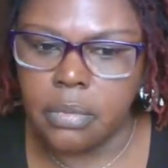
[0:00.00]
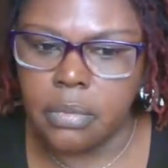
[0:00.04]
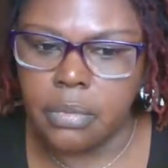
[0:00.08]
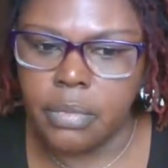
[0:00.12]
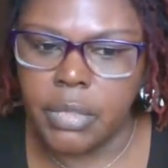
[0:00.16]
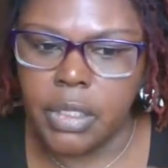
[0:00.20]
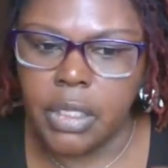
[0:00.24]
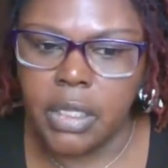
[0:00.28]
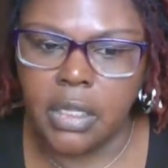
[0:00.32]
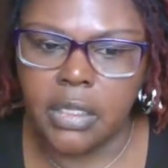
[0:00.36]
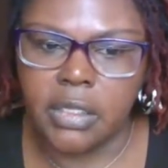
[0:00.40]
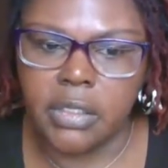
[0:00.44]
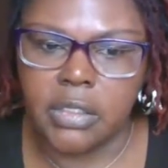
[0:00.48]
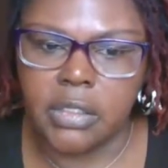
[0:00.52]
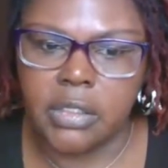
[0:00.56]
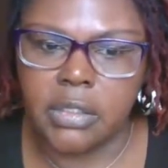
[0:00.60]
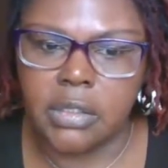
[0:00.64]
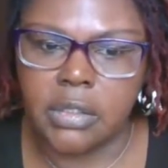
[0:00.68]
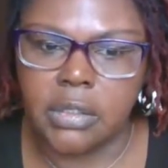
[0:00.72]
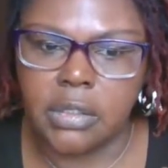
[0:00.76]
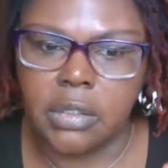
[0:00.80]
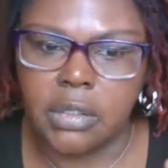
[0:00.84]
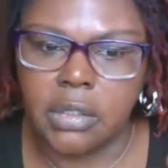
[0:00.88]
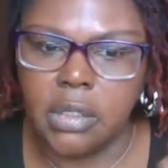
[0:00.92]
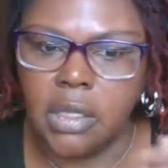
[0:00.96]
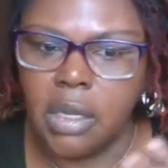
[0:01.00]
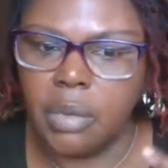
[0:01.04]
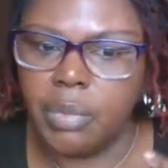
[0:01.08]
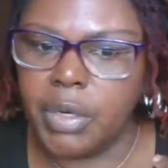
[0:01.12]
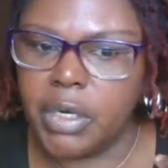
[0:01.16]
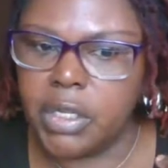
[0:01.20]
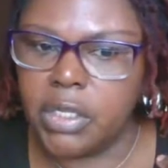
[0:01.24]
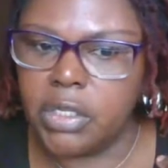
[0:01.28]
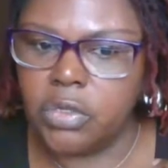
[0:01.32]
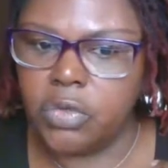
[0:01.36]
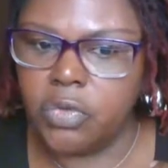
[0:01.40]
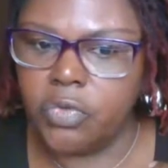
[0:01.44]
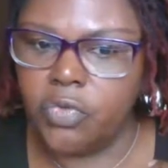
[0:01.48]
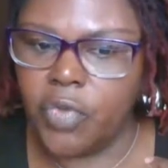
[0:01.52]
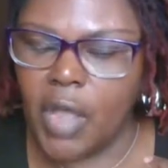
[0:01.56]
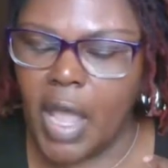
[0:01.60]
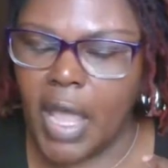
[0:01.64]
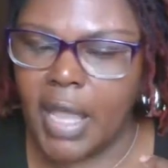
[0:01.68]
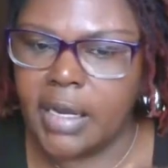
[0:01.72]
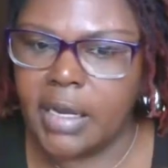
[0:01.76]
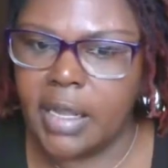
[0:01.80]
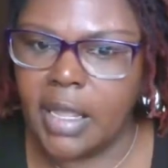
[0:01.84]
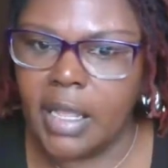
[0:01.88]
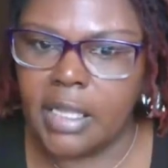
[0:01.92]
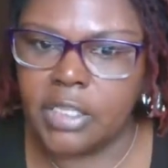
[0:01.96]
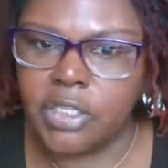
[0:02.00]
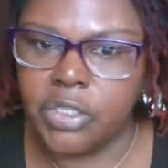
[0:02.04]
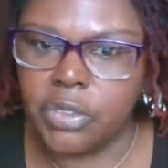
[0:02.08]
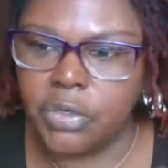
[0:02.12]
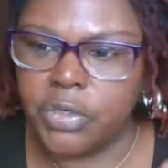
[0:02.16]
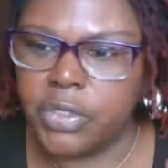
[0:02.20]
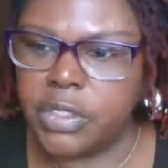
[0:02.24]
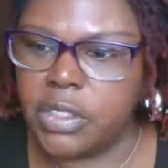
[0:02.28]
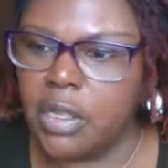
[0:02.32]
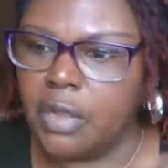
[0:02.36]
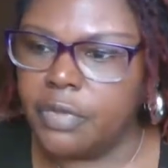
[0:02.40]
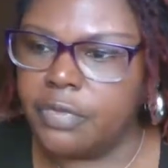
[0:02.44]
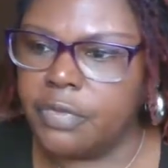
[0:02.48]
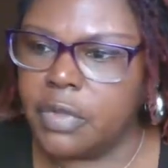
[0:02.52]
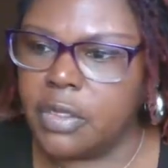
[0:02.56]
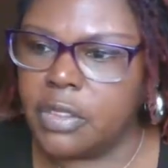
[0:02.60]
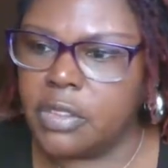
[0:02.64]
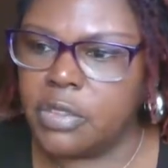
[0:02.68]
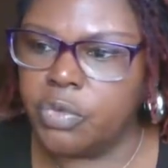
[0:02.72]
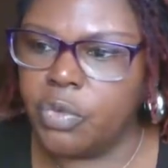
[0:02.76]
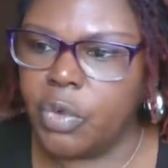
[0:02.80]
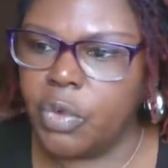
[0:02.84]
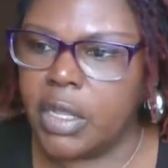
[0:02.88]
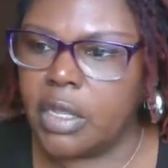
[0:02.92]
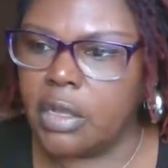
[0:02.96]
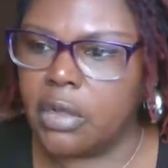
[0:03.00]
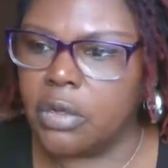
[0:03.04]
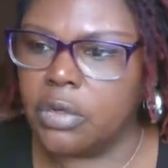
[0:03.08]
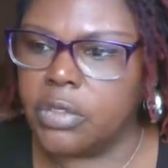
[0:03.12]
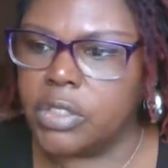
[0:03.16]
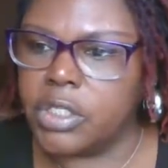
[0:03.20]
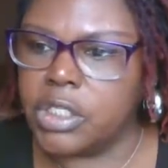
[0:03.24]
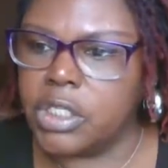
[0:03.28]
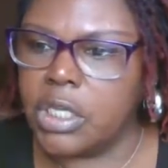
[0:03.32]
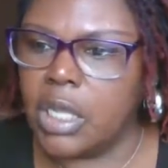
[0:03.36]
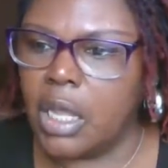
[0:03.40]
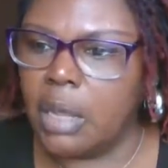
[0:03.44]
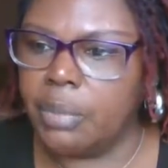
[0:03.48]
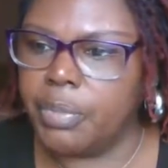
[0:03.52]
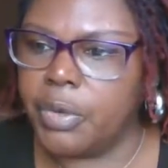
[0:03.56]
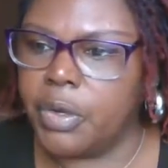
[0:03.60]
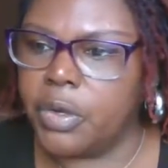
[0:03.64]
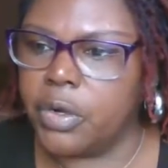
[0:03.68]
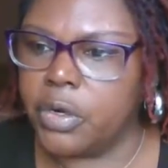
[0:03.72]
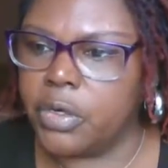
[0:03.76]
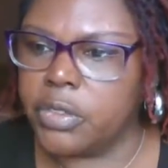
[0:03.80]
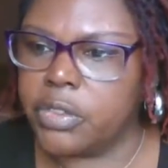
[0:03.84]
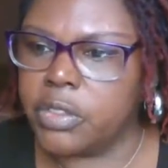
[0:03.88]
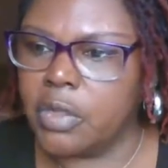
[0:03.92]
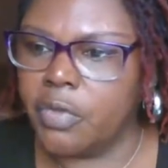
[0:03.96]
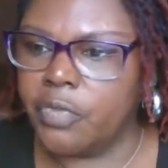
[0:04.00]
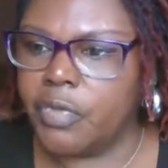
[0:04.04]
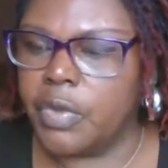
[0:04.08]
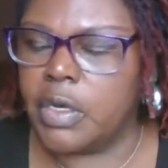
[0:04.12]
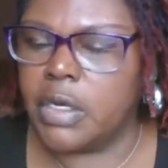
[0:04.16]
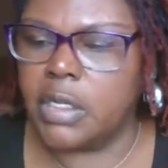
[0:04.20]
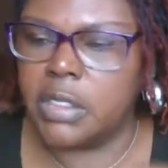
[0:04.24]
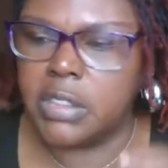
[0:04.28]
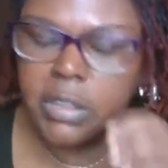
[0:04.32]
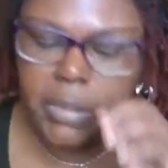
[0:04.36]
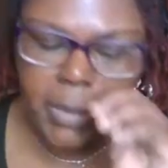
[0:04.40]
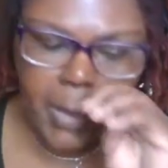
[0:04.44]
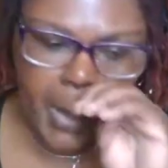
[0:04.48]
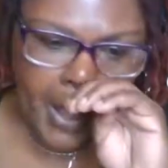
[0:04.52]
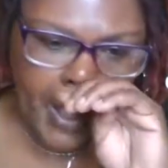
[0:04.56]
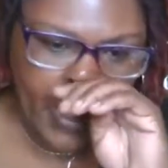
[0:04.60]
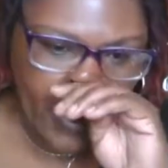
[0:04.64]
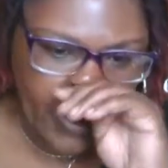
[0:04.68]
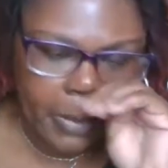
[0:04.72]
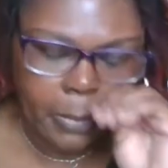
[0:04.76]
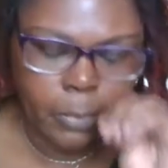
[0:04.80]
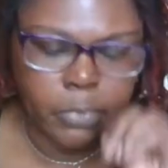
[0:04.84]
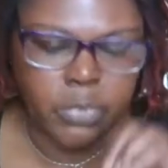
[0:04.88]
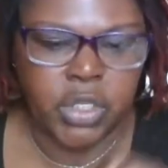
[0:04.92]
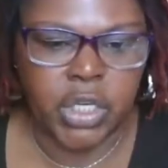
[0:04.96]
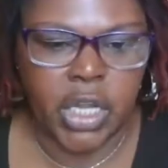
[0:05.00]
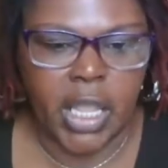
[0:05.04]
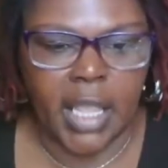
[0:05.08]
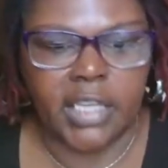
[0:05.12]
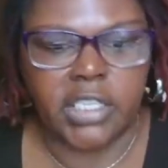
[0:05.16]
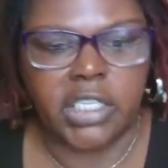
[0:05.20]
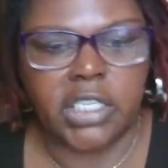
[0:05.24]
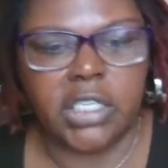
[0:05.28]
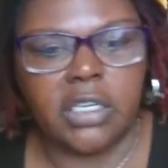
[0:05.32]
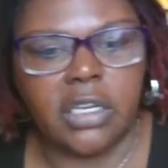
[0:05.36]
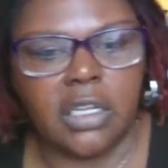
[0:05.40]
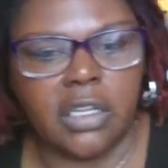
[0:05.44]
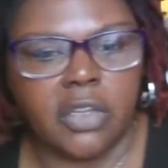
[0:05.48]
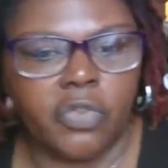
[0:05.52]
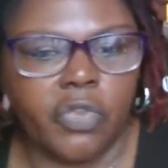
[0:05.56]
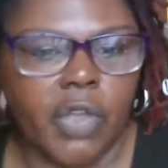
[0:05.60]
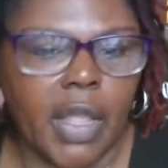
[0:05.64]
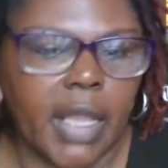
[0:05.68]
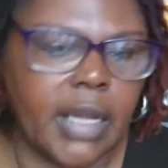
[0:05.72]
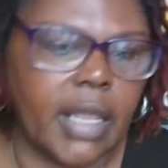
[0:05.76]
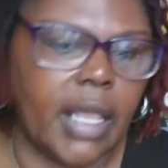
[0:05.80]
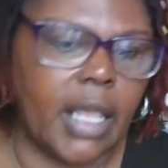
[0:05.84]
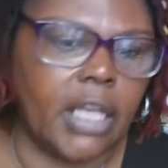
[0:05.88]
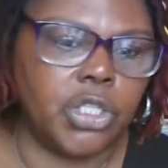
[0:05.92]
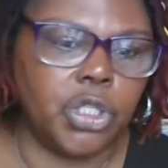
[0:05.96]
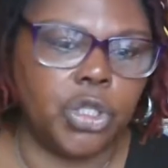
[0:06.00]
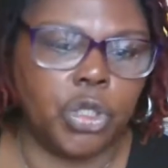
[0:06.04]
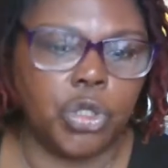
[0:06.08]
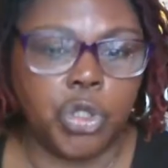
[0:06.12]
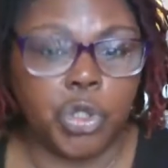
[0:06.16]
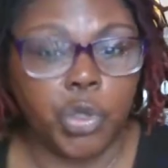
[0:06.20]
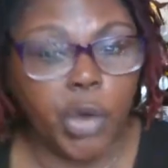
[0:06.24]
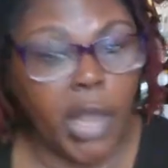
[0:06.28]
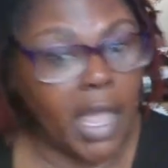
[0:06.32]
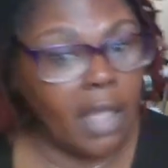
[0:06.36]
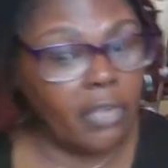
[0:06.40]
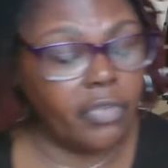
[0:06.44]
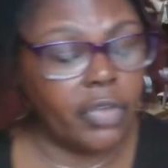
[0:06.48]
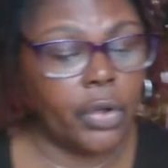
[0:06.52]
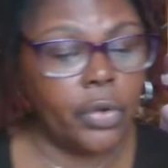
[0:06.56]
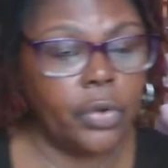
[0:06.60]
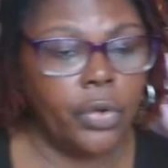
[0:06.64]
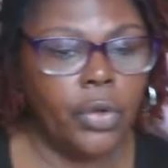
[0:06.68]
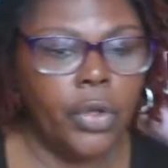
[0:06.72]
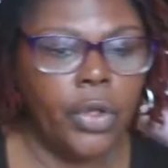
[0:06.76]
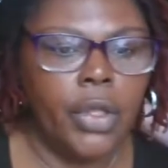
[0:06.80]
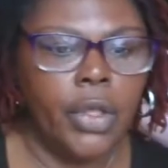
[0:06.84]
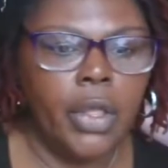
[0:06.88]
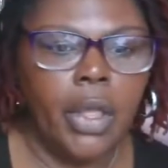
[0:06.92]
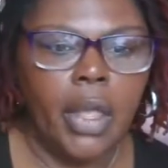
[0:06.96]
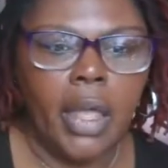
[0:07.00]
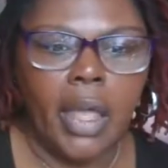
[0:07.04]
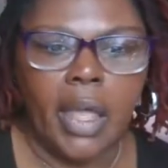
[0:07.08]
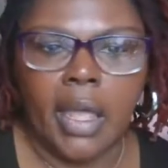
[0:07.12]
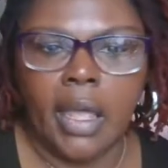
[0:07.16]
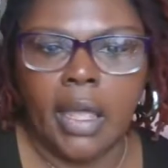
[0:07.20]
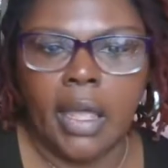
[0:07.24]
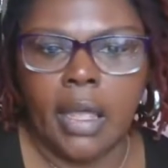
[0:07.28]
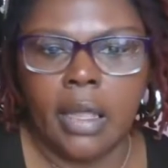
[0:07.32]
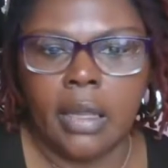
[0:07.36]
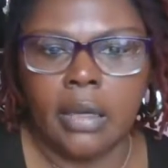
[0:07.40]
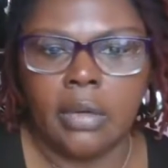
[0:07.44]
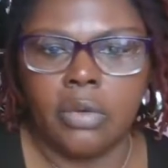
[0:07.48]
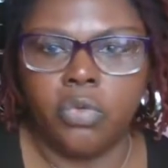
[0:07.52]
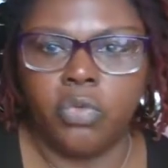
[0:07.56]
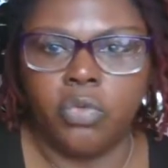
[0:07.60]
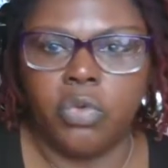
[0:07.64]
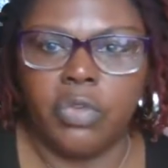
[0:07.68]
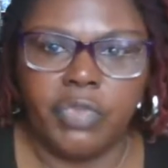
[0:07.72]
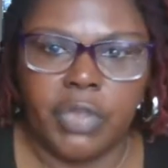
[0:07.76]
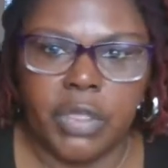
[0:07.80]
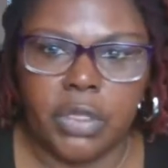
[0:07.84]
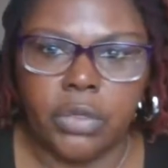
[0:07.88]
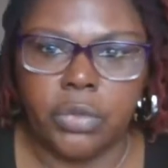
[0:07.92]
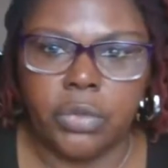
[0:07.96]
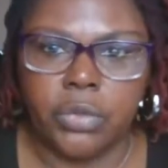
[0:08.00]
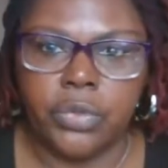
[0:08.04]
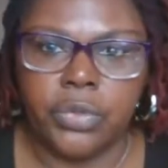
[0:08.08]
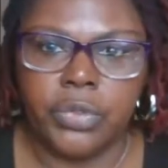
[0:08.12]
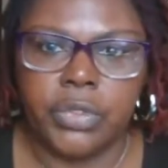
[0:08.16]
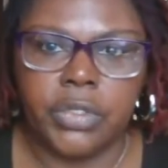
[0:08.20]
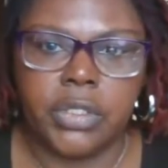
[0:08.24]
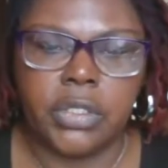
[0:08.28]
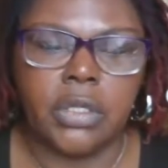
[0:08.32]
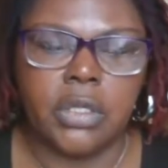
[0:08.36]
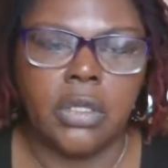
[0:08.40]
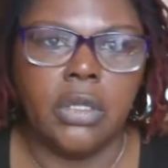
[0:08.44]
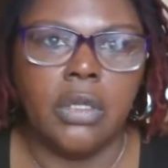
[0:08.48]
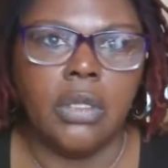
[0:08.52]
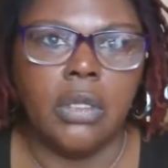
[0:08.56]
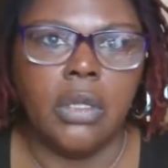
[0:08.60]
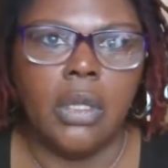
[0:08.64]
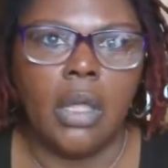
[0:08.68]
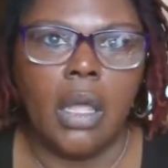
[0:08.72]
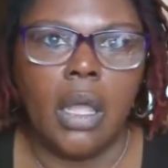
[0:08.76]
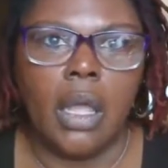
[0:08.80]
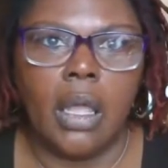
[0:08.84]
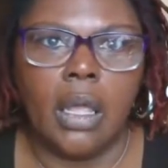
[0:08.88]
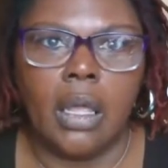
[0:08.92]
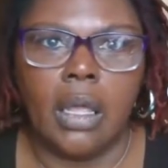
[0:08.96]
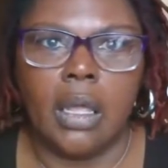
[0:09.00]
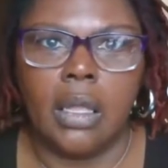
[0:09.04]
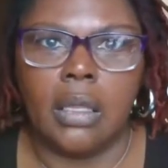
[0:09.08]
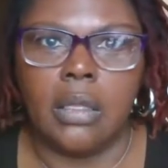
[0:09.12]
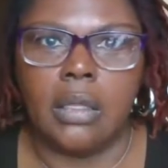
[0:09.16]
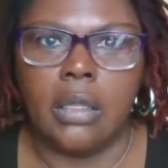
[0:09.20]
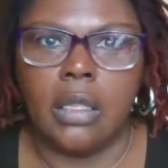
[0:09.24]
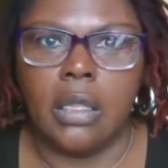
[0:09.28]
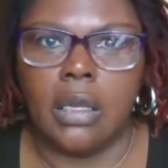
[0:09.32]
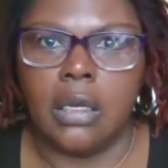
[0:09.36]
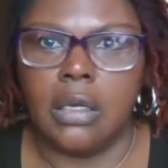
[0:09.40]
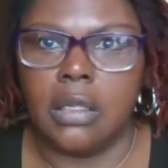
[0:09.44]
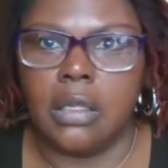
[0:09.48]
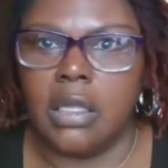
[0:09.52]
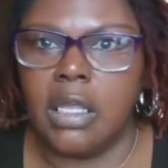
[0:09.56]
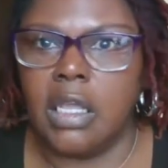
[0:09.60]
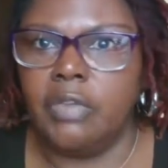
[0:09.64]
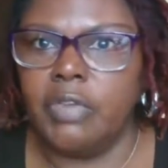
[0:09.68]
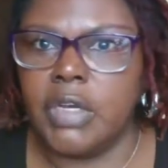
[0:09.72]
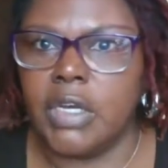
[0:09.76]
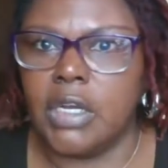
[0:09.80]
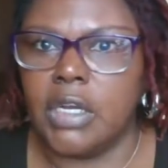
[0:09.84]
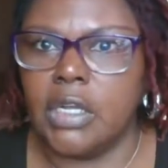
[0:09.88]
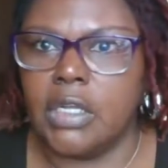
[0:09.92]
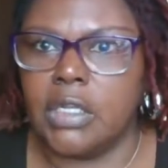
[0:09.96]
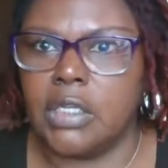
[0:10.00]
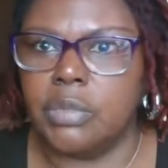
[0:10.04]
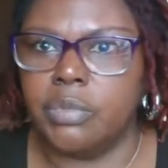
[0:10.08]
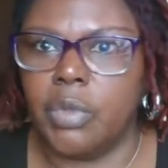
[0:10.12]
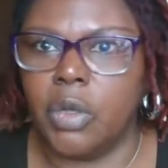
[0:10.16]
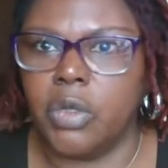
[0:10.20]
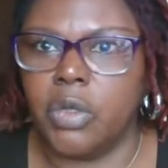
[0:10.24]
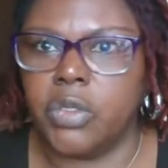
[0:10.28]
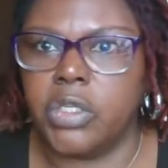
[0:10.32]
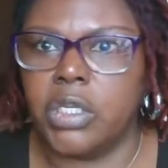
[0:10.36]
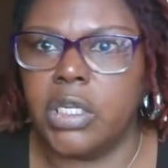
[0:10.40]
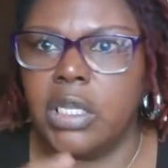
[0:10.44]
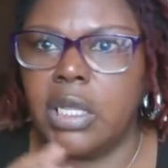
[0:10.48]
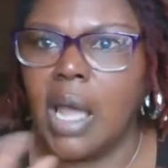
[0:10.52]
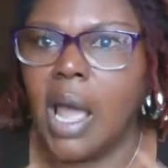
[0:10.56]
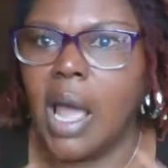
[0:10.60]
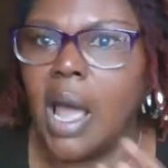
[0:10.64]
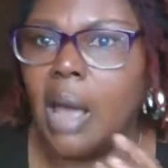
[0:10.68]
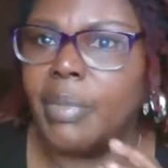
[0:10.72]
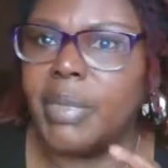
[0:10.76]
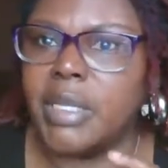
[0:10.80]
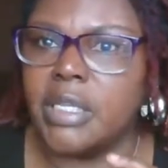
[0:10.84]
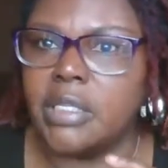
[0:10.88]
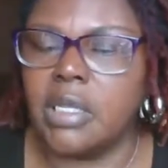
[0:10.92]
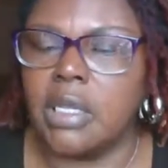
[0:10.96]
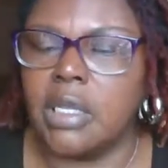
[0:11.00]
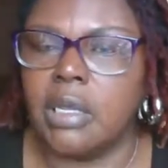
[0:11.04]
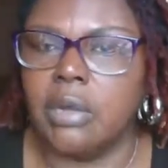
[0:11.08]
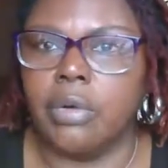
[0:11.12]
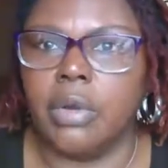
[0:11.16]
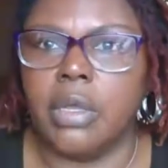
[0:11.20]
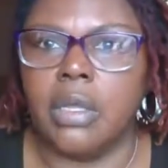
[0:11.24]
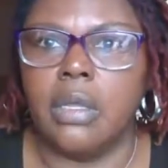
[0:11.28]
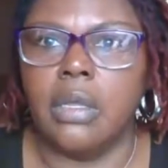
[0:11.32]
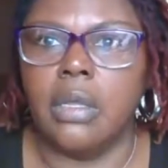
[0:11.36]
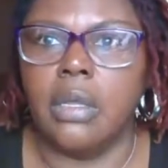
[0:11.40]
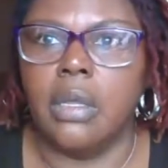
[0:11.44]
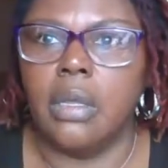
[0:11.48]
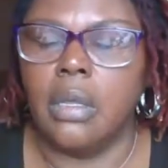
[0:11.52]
Because Kimberly do financial stuff as well. She had put her stuff in the um, chat. She does financial, travel, and reviews. And then Kiva does mostly commentary.